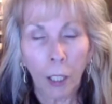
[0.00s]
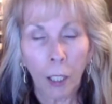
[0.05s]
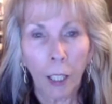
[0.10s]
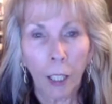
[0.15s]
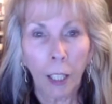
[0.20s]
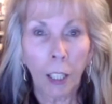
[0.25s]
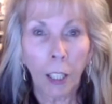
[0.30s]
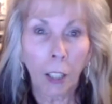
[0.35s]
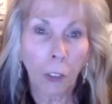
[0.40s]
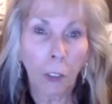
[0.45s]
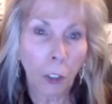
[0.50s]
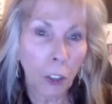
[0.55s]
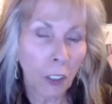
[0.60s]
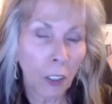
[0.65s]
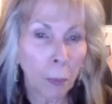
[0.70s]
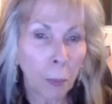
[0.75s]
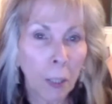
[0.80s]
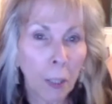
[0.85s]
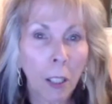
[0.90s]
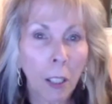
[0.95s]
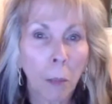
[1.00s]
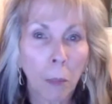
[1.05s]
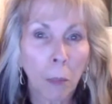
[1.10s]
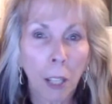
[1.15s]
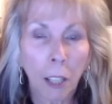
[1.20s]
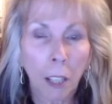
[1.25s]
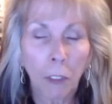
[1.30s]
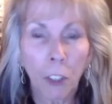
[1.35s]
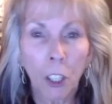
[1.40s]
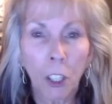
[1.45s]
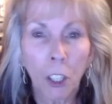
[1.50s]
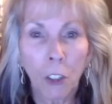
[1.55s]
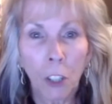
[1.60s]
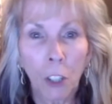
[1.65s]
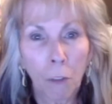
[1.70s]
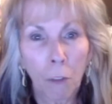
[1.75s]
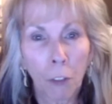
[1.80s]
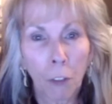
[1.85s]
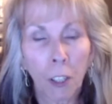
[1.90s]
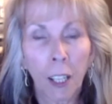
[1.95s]
it has just become
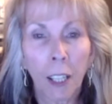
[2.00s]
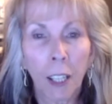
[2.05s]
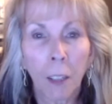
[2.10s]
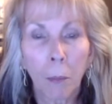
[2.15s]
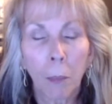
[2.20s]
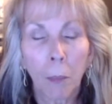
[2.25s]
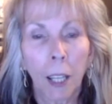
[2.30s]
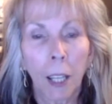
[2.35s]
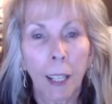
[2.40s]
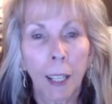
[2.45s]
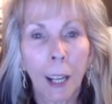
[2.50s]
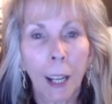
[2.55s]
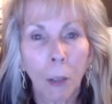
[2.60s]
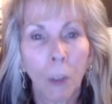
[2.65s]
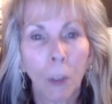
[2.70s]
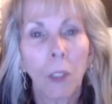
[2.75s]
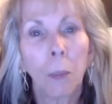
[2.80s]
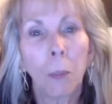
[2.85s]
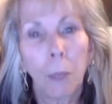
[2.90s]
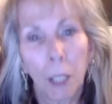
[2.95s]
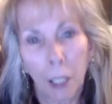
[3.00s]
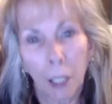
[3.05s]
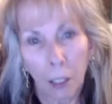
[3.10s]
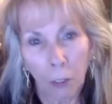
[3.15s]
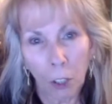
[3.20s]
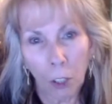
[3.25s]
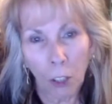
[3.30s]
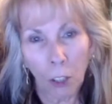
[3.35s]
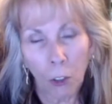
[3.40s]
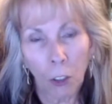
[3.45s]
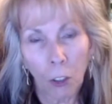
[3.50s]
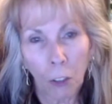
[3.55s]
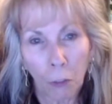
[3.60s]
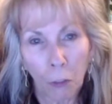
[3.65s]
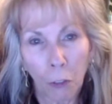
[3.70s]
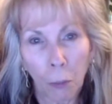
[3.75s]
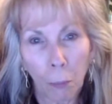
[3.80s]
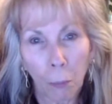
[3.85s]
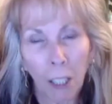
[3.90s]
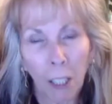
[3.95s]
life-changing for him and how it's been life-changing
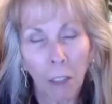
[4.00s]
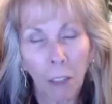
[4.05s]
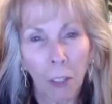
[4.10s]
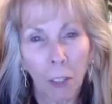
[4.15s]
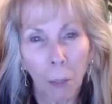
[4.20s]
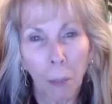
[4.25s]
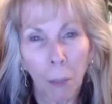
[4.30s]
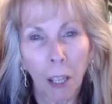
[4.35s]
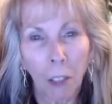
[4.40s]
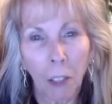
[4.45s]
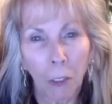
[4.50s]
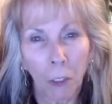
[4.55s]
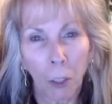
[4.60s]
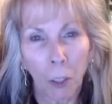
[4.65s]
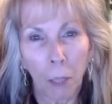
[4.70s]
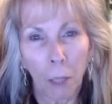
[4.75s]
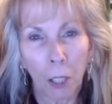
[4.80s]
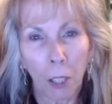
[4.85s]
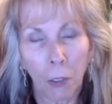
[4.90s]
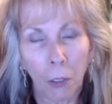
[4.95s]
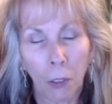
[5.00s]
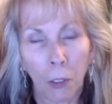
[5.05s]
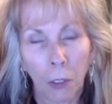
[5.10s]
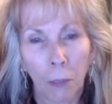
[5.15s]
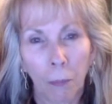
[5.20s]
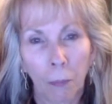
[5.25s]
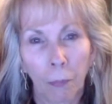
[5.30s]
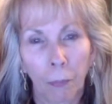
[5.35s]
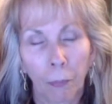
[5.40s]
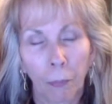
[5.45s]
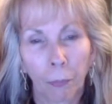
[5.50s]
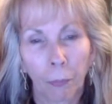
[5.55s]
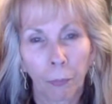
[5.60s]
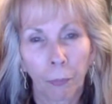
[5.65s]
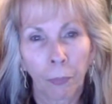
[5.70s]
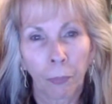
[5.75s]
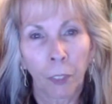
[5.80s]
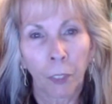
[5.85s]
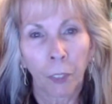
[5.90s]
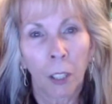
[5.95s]
for me for the past few months.
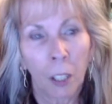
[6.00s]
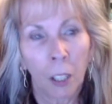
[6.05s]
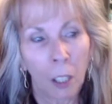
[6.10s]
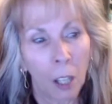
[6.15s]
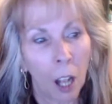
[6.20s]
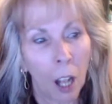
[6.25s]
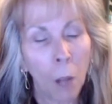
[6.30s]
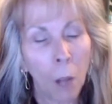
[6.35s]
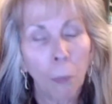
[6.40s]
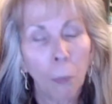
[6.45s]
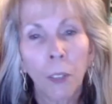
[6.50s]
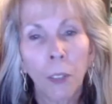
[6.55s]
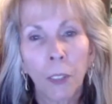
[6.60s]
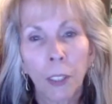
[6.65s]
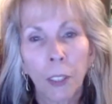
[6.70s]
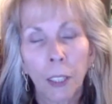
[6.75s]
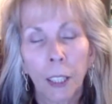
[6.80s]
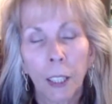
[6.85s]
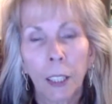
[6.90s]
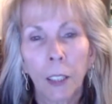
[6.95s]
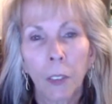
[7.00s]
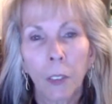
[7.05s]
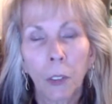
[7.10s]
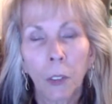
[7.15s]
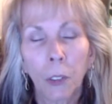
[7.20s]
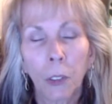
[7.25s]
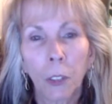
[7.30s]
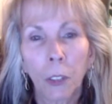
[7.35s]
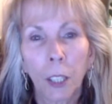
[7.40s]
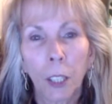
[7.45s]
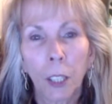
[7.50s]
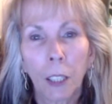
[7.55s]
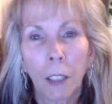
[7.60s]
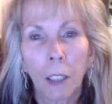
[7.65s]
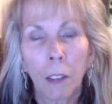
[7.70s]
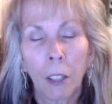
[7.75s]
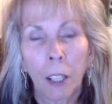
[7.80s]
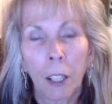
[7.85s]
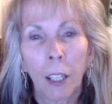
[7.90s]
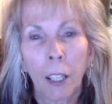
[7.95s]
I'll put the link in the screen.
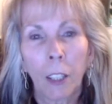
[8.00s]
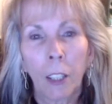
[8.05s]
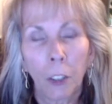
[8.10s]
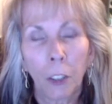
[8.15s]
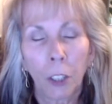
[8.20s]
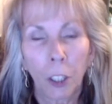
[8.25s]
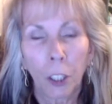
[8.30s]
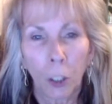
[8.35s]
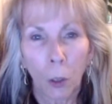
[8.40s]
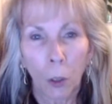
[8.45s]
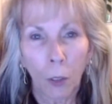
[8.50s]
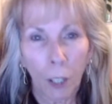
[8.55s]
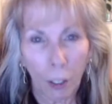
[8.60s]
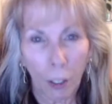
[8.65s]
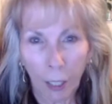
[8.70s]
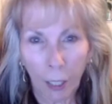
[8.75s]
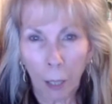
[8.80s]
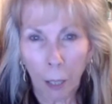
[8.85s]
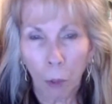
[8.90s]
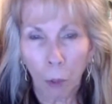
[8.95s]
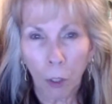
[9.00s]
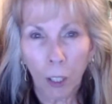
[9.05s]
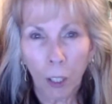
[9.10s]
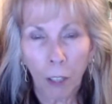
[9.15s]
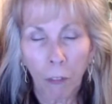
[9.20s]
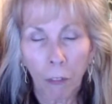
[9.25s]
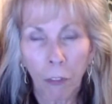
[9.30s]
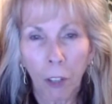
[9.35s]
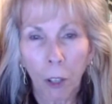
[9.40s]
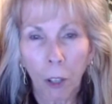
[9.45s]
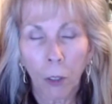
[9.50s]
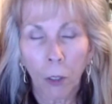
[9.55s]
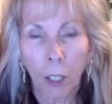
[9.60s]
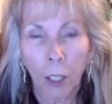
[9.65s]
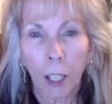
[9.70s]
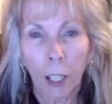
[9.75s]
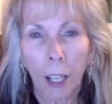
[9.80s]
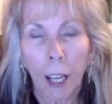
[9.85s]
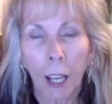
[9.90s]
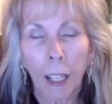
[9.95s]
You can go there and get more info,
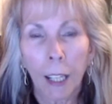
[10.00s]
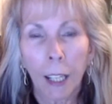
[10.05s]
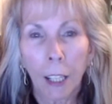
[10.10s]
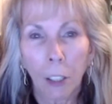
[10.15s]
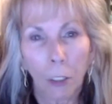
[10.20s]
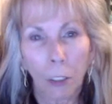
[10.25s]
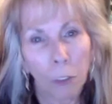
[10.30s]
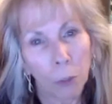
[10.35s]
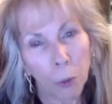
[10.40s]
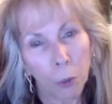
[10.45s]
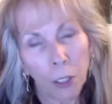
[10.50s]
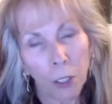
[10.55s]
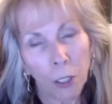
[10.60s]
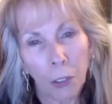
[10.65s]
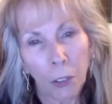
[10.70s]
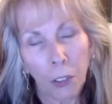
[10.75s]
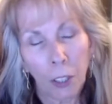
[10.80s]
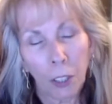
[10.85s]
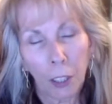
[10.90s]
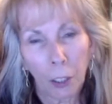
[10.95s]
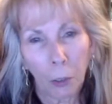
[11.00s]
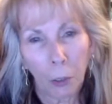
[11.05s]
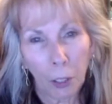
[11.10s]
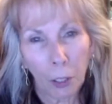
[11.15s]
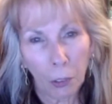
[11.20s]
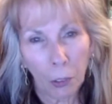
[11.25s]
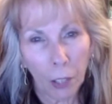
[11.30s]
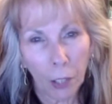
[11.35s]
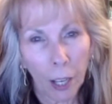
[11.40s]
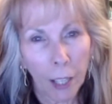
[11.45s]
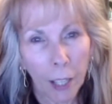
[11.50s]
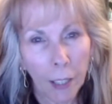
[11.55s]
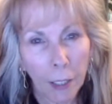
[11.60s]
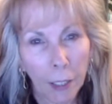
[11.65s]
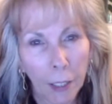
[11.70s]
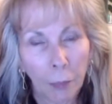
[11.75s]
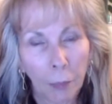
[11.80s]
and I look forward to seeing you inside.